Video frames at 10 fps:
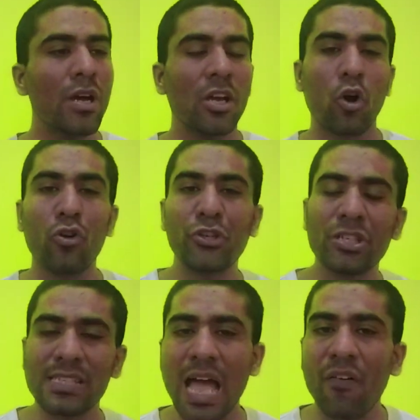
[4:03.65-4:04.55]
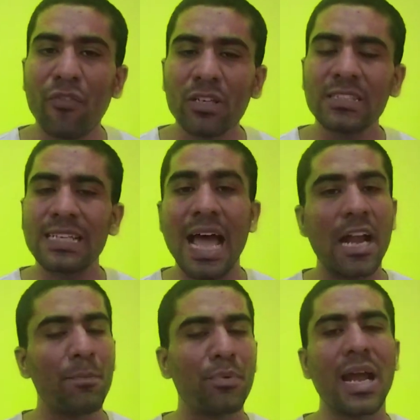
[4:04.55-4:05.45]
conscious efforts
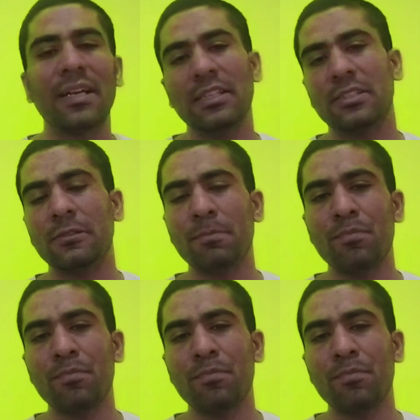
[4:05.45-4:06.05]
and practice.